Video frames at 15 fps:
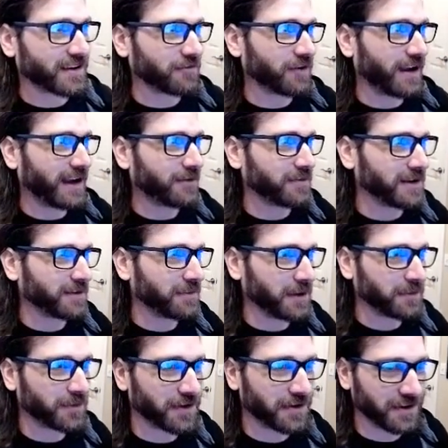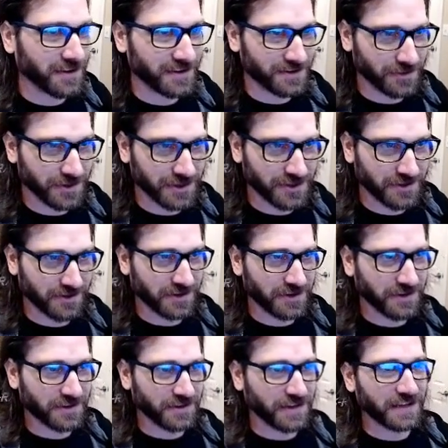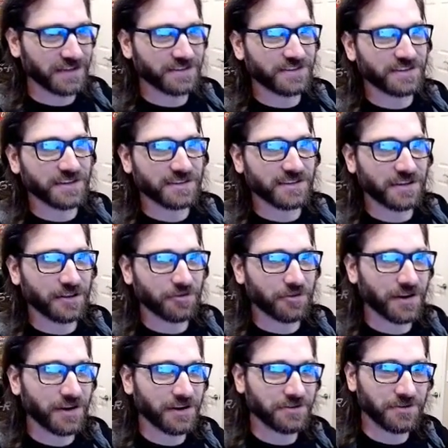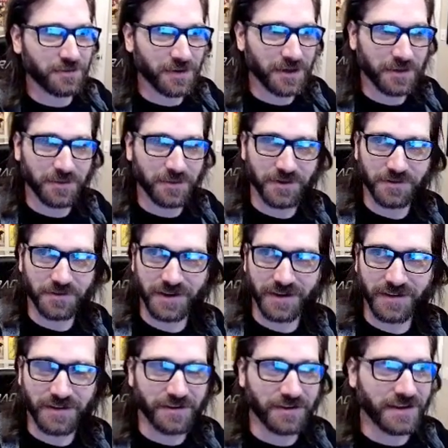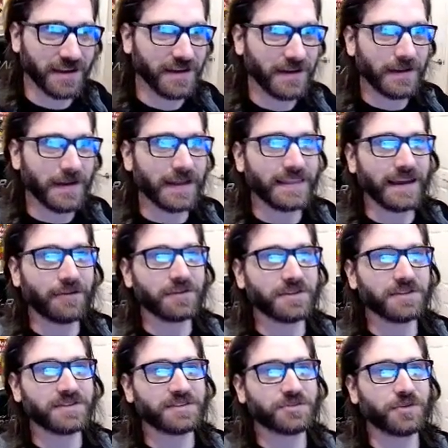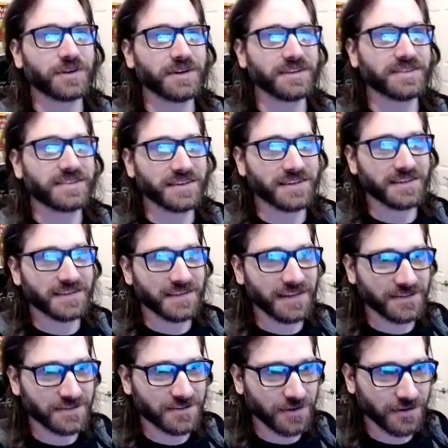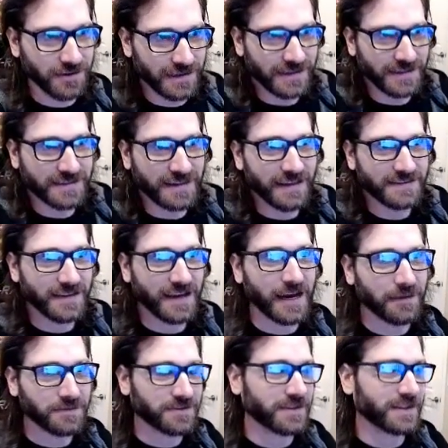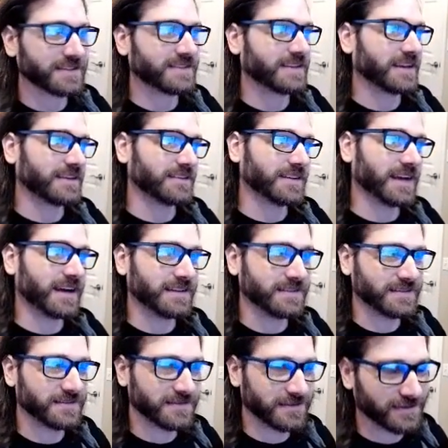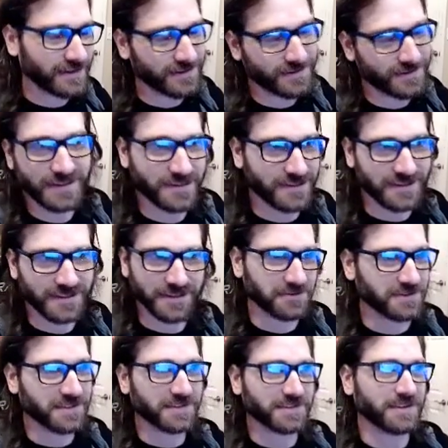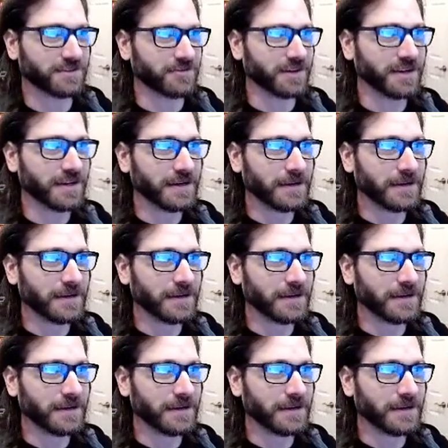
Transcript: well, how many people are in this region over here? You got 6,300 people over here. Okay, and that was 2016, so it's, it's up. So let's say you got, well, let's just stick with 63.